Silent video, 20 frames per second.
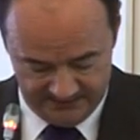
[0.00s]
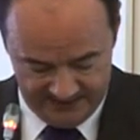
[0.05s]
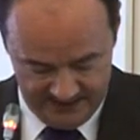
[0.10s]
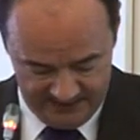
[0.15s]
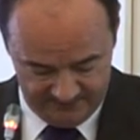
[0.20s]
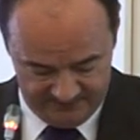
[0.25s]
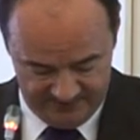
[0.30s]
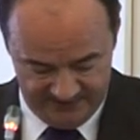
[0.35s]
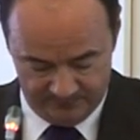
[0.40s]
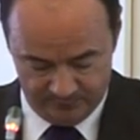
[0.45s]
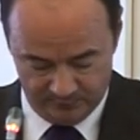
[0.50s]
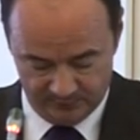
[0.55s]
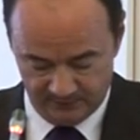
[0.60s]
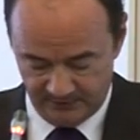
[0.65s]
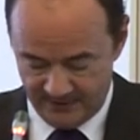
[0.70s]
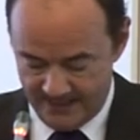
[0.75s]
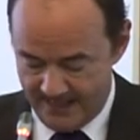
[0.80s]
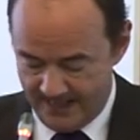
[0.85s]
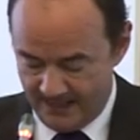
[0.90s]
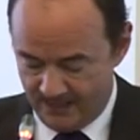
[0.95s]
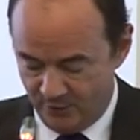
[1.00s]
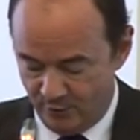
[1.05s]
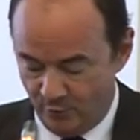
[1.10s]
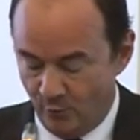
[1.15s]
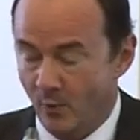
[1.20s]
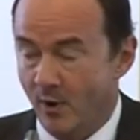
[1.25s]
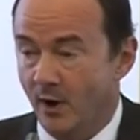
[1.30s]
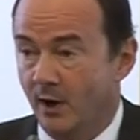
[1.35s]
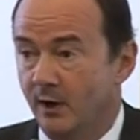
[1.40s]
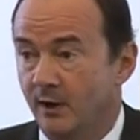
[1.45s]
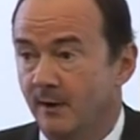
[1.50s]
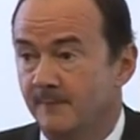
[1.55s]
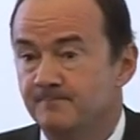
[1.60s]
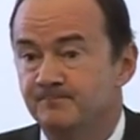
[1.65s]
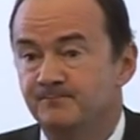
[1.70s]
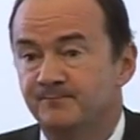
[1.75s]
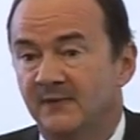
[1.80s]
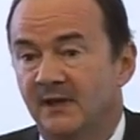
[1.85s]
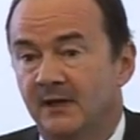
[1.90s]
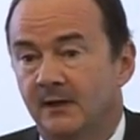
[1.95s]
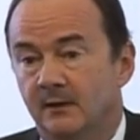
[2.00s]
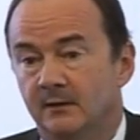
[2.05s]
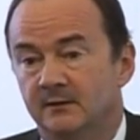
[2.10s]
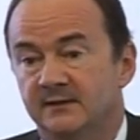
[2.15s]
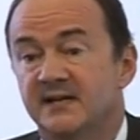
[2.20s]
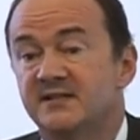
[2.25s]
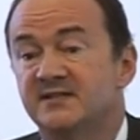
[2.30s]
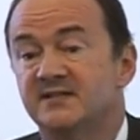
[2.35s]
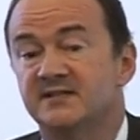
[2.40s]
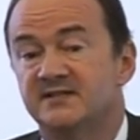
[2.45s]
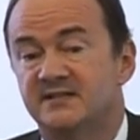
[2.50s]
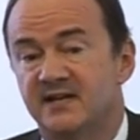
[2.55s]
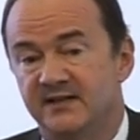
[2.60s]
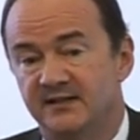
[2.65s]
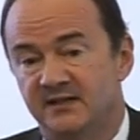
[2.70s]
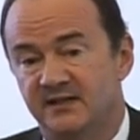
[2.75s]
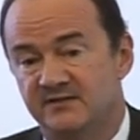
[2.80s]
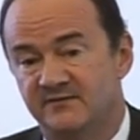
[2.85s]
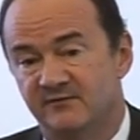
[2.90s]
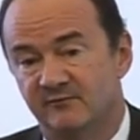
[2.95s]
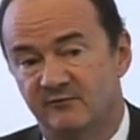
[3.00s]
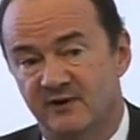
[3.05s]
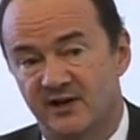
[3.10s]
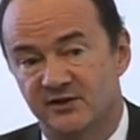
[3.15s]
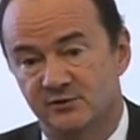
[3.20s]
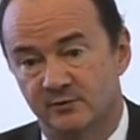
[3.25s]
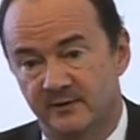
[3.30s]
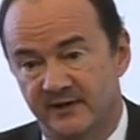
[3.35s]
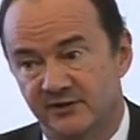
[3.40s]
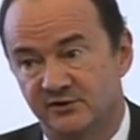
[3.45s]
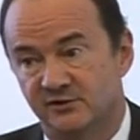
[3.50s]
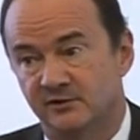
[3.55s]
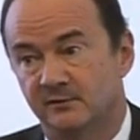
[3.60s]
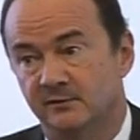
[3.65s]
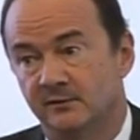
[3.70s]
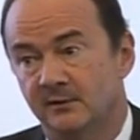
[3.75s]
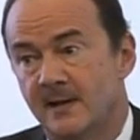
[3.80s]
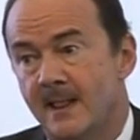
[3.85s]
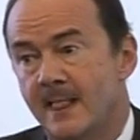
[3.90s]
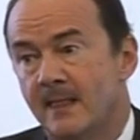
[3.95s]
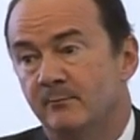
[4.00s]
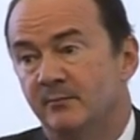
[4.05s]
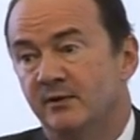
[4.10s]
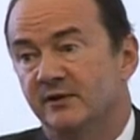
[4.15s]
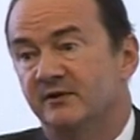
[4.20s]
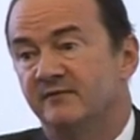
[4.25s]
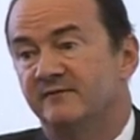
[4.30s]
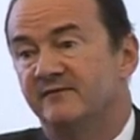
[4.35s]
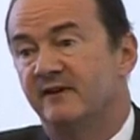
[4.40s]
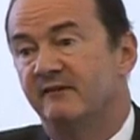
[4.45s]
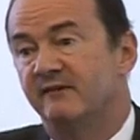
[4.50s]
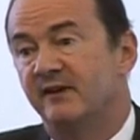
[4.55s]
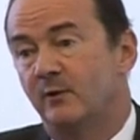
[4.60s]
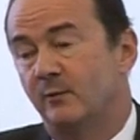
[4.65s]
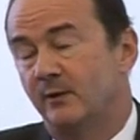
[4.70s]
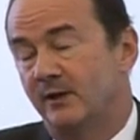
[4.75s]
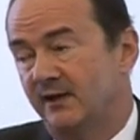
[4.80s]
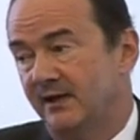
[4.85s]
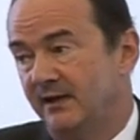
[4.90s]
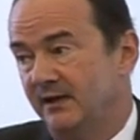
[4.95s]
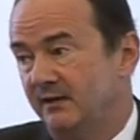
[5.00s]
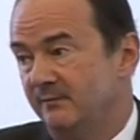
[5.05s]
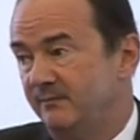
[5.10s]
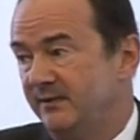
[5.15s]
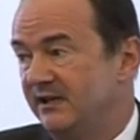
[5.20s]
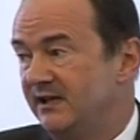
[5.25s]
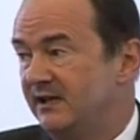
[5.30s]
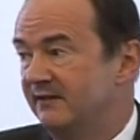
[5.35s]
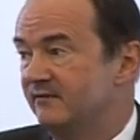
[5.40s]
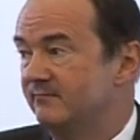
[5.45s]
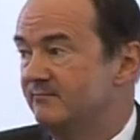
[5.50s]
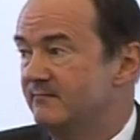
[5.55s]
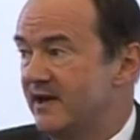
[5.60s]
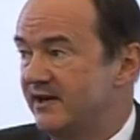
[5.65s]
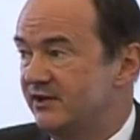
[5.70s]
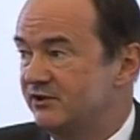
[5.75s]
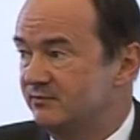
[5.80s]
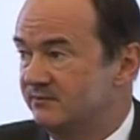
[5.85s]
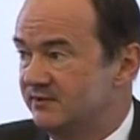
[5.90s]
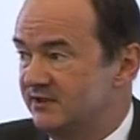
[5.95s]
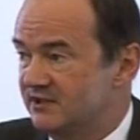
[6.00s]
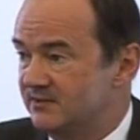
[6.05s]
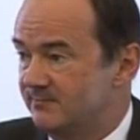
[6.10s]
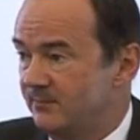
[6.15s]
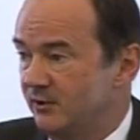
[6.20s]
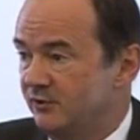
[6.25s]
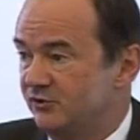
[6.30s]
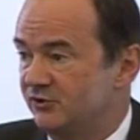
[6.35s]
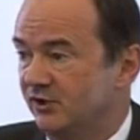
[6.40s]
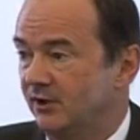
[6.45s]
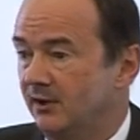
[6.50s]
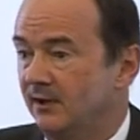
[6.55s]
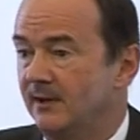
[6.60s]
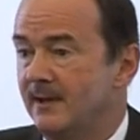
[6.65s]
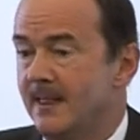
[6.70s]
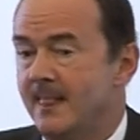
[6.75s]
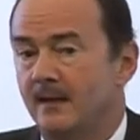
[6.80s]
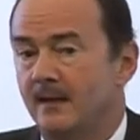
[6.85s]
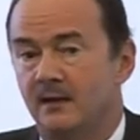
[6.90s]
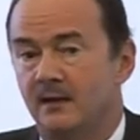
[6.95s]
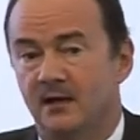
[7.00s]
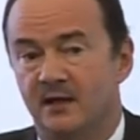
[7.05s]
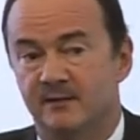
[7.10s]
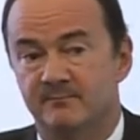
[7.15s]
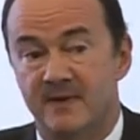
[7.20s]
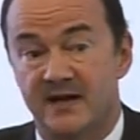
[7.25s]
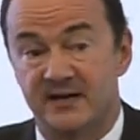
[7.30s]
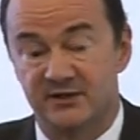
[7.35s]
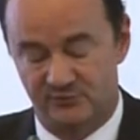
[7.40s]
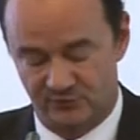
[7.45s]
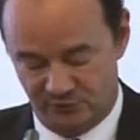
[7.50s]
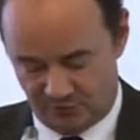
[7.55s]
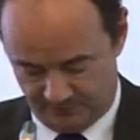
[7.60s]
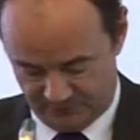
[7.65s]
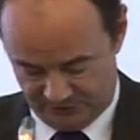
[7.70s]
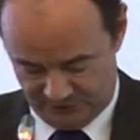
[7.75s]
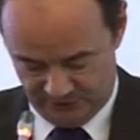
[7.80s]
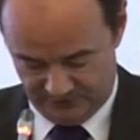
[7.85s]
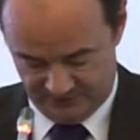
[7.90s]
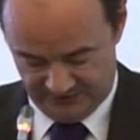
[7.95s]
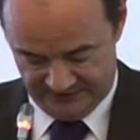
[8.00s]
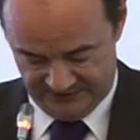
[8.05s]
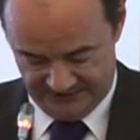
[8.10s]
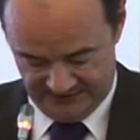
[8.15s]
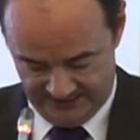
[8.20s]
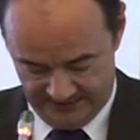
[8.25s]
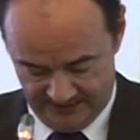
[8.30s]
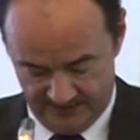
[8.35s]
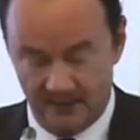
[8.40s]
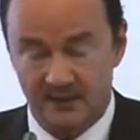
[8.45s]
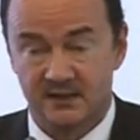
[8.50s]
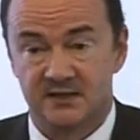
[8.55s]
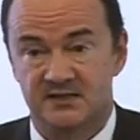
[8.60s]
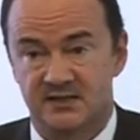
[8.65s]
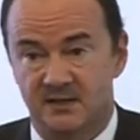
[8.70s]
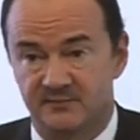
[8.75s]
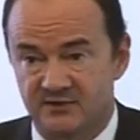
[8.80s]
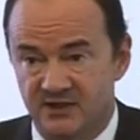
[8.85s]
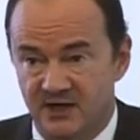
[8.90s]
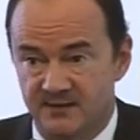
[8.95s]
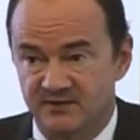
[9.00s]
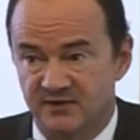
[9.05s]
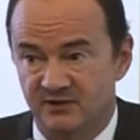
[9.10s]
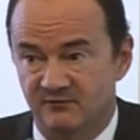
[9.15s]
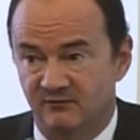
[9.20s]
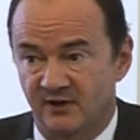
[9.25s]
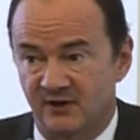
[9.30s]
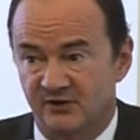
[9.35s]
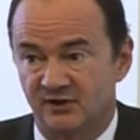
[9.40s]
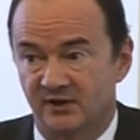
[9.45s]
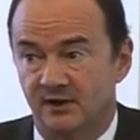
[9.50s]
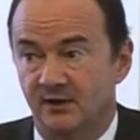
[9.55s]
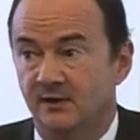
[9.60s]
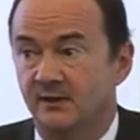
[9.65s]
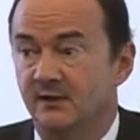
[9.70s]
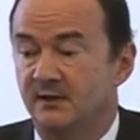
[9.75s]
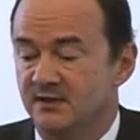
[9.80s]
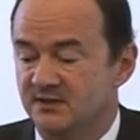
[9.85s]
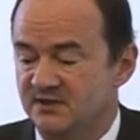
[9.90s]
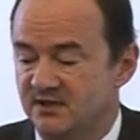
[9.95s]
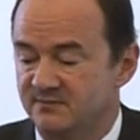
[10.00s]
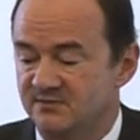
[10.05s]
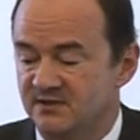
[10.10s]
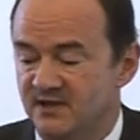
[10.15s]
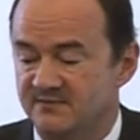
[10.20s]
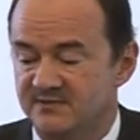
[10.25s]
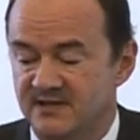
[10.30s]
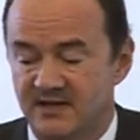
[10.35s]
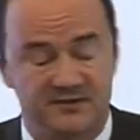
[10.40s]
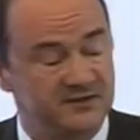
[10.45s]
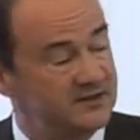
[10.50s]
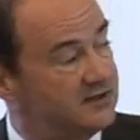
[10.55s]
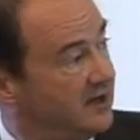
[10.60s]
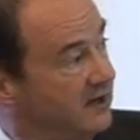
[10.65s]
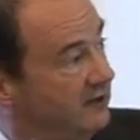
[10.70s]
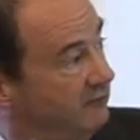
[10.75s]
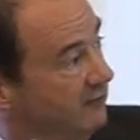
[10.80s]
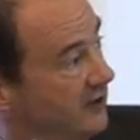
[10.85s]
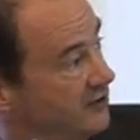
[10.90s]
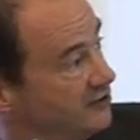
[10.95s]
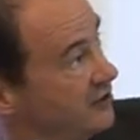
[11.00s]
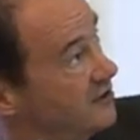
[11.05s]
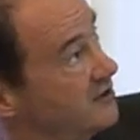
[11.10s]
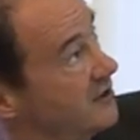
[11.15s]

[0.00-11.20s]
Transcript: Again, people who are less than 10 years from graduation, but have very quickly been given management exposure and management opportunity, sometimes in Russia, sometimes outside Russia.